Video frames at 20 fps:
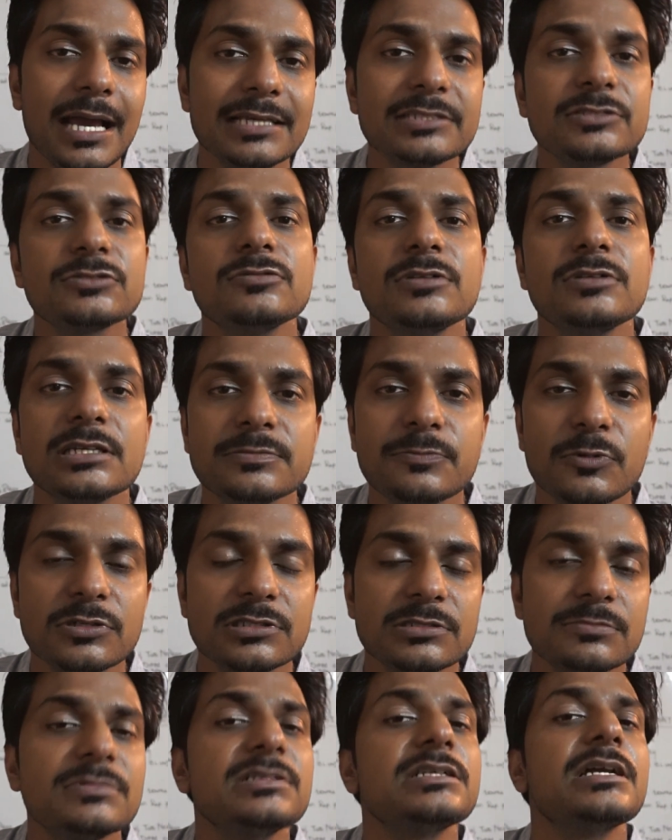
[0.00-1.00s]
as soon as
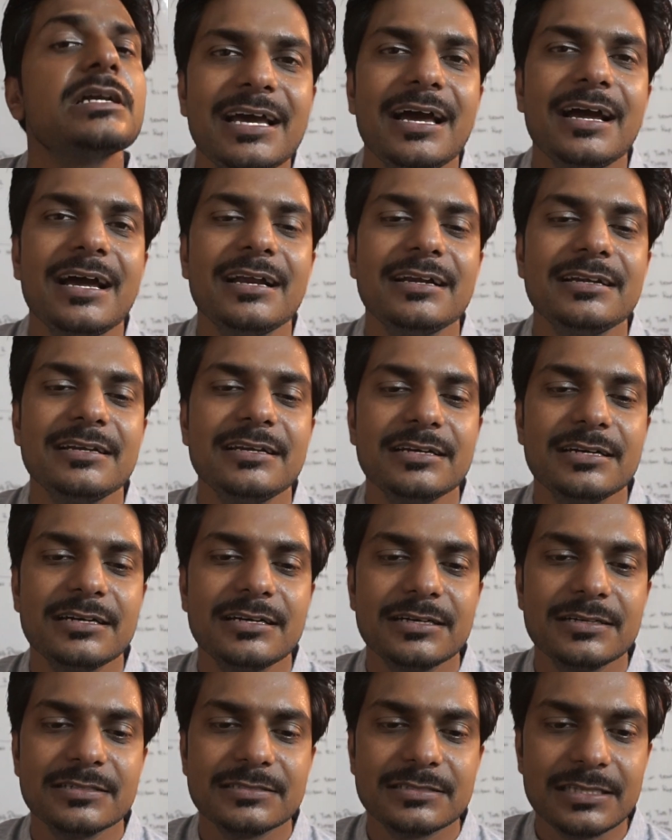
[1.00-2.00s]
possible and
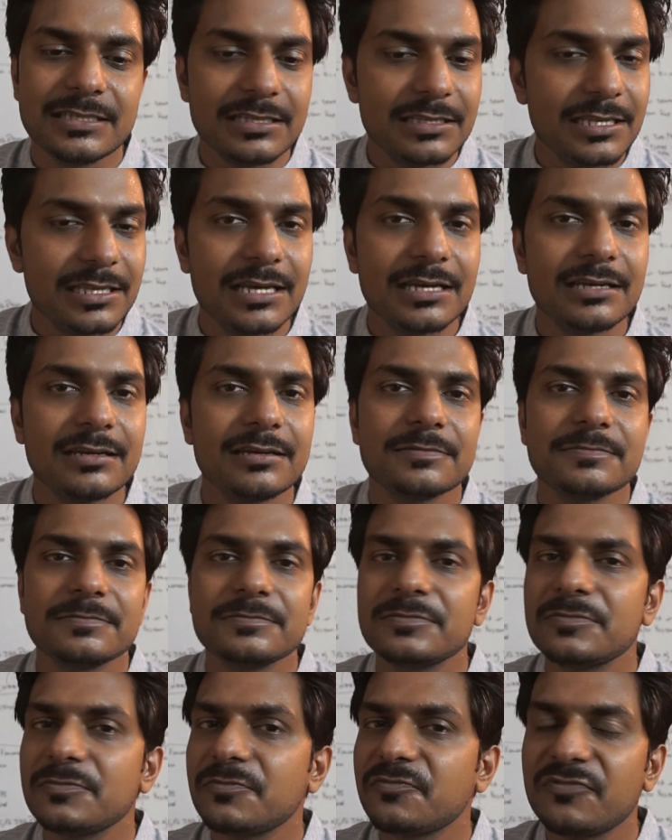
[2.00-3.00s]
uh, till then
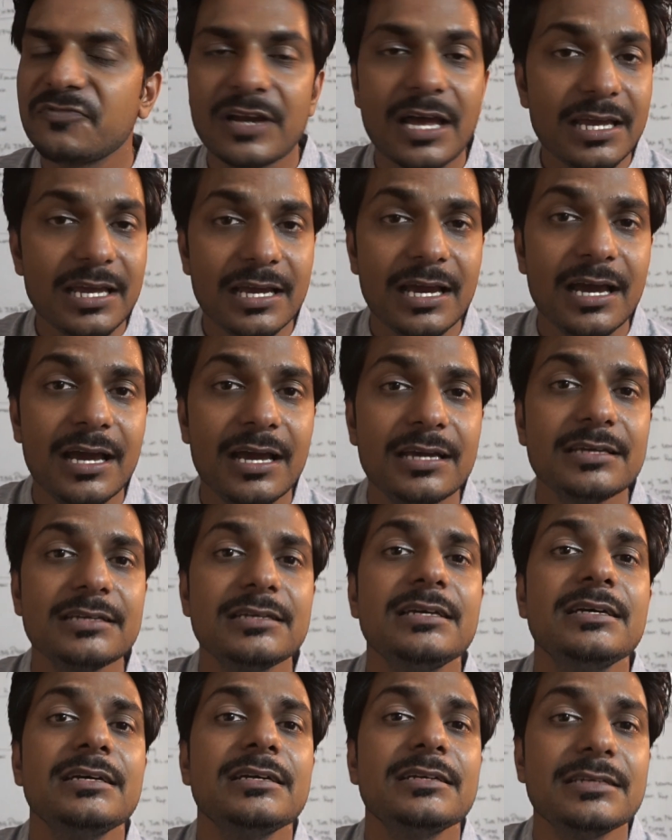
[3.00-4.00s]
fly
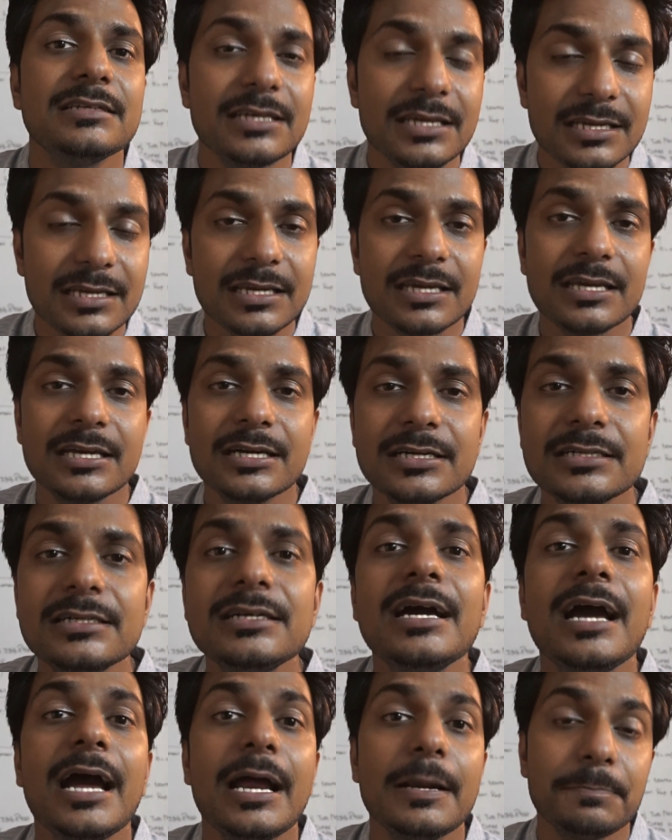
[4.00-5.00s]
high take care
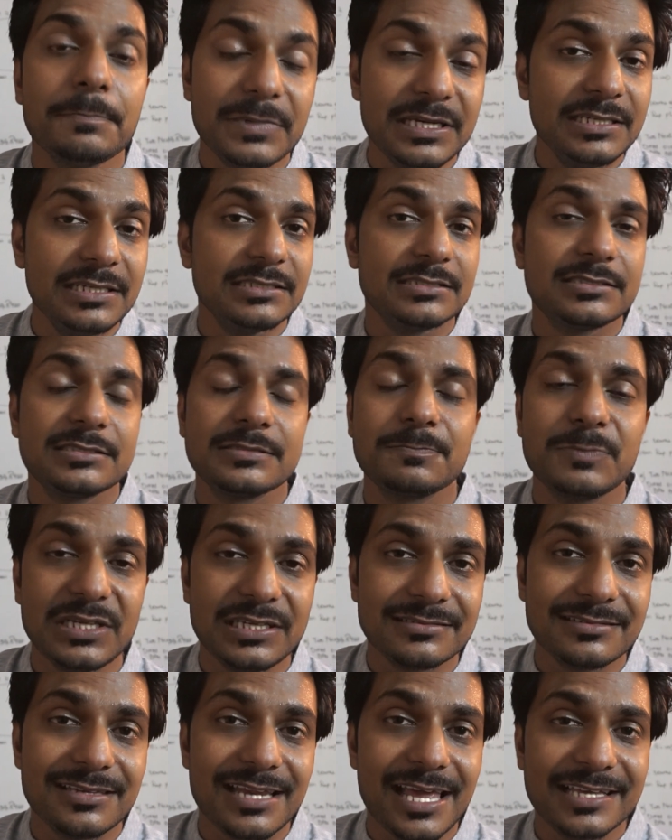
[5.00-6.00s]
and please
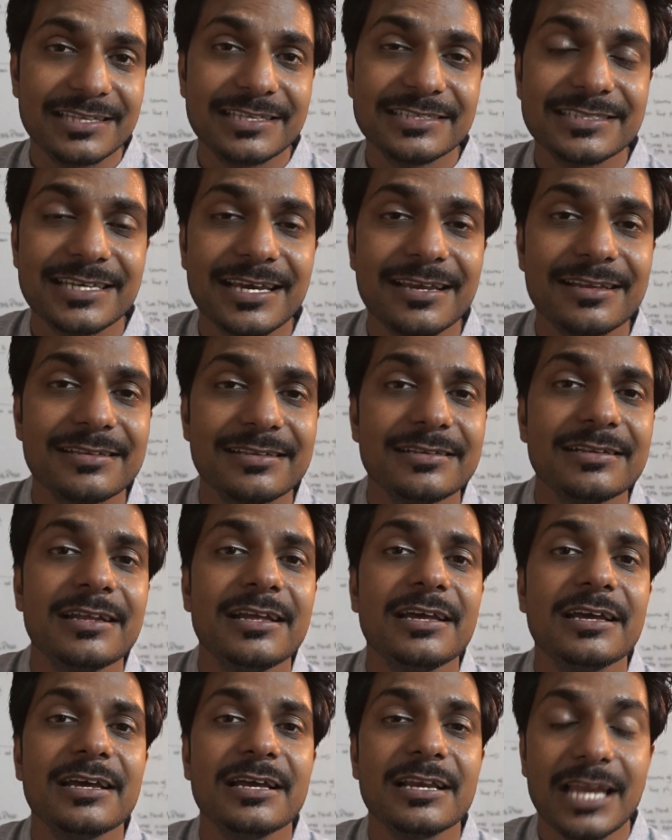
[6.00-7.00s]
please like the channel
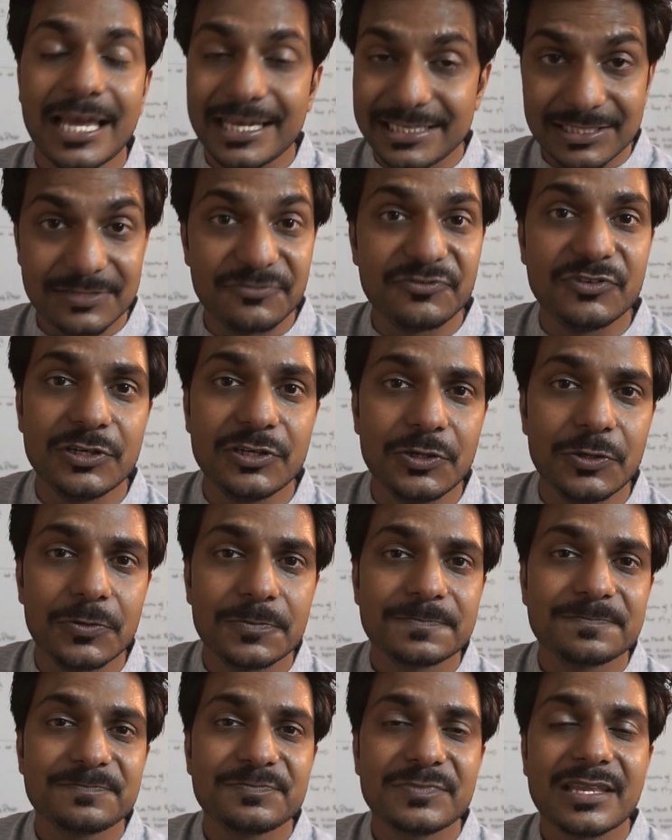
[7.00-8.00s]
like the
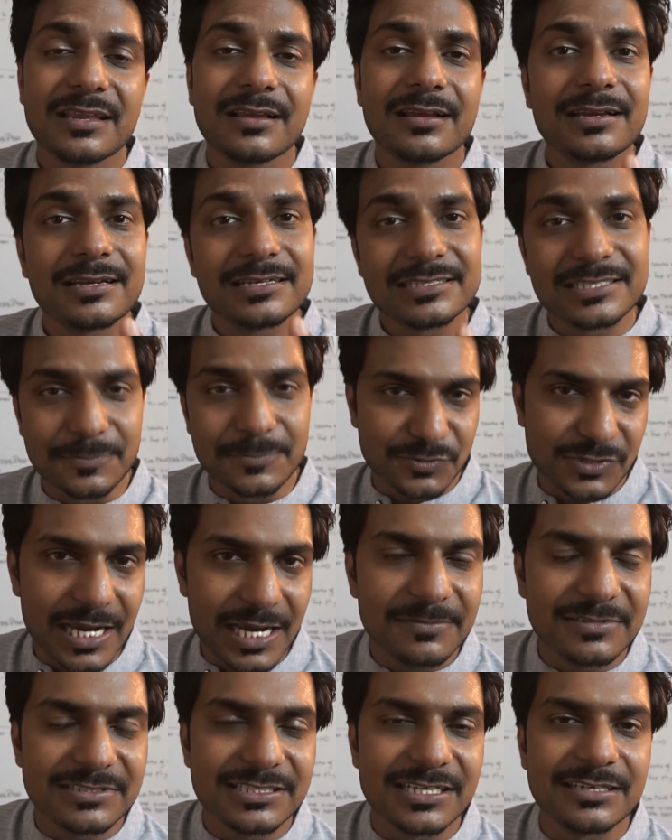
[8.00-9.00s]
video
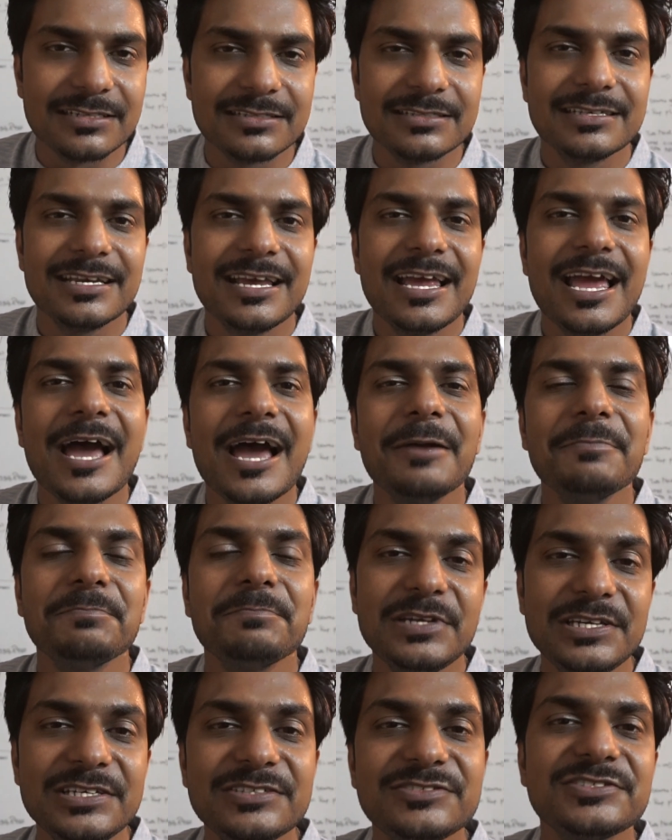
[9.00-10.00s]
subscribe the channel and
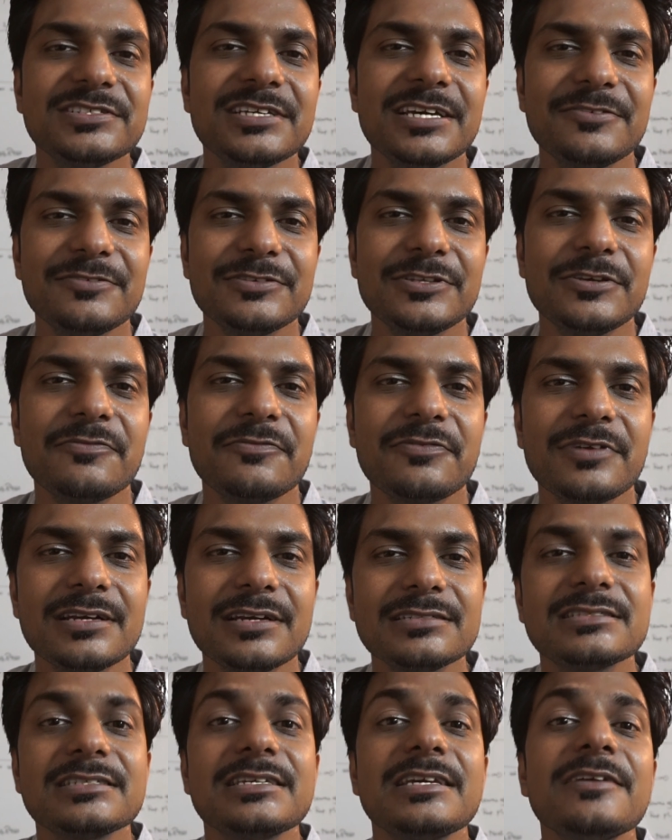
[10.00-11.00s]
please share with your
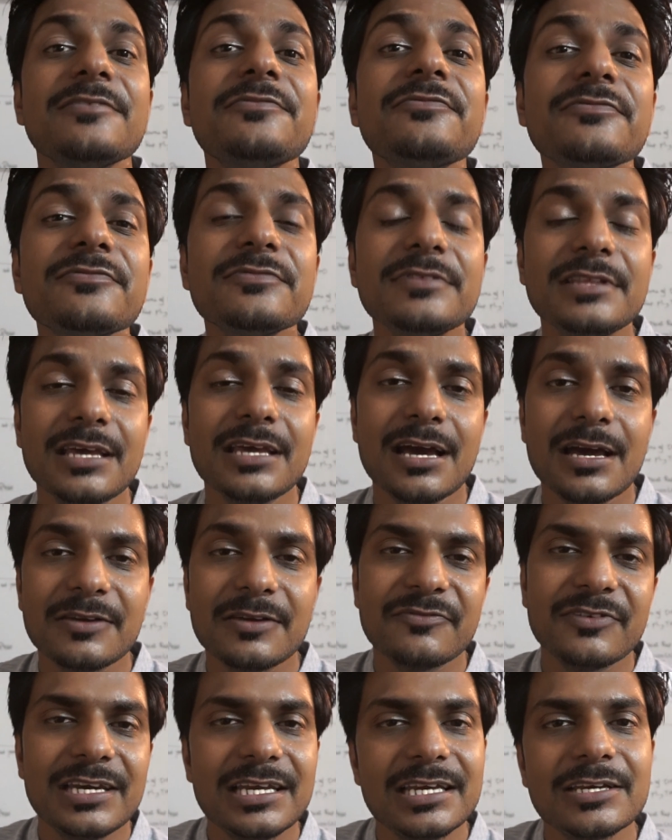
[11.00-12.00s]
friends if they are
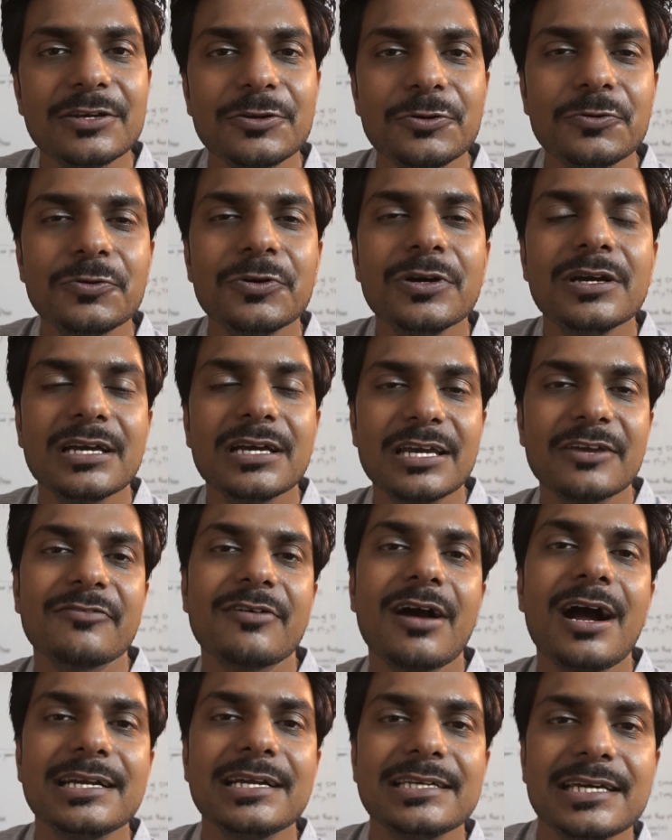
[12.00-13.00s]
willing to give
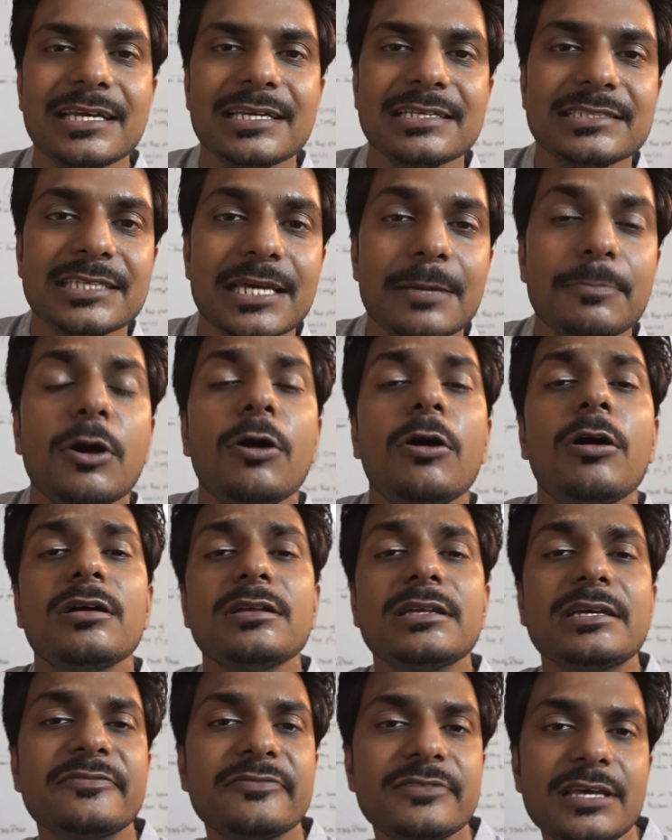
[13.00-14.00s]
RTR exam
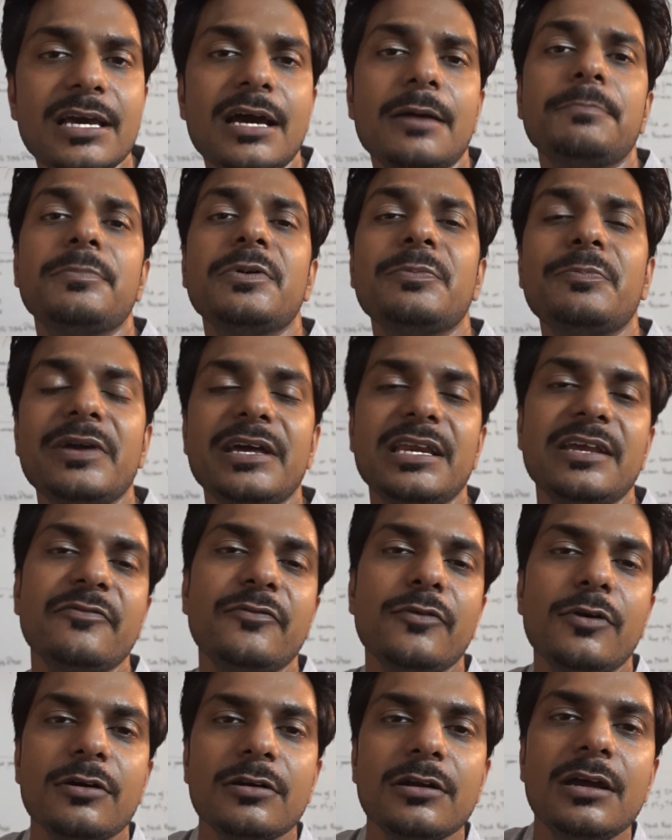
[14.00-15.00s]
or if they are preparing
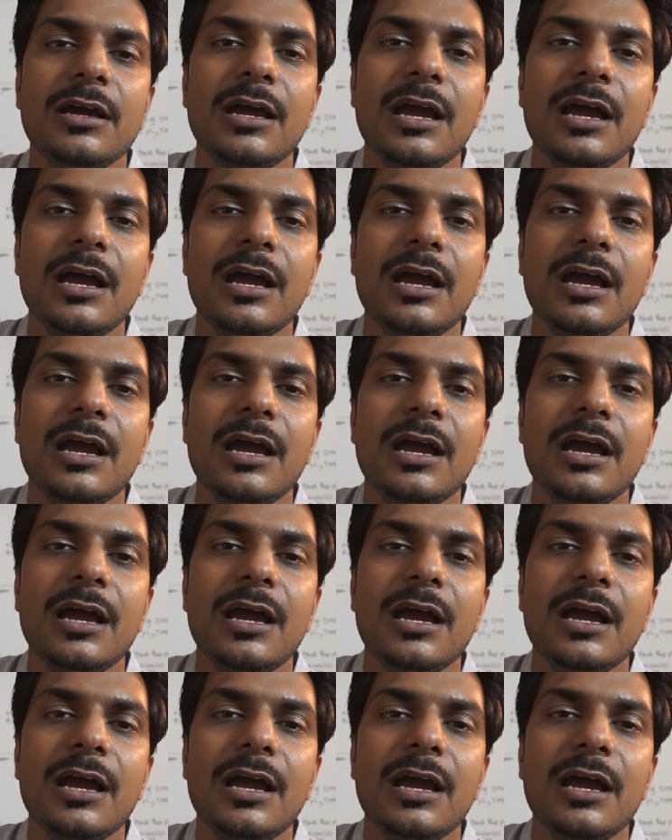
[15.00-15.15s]
for